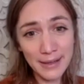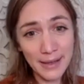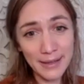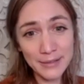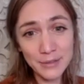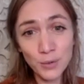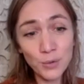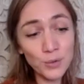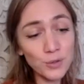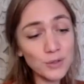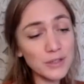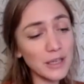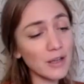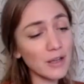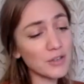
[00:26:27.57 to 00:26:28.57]
and all
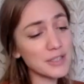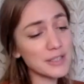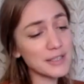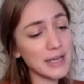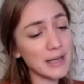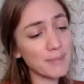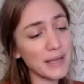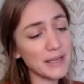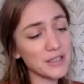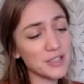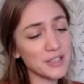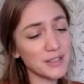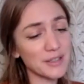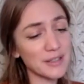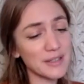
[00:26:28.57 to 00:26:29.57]
the lost
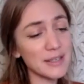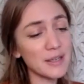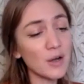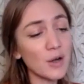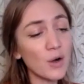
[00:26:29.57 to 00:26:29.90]
dimensions,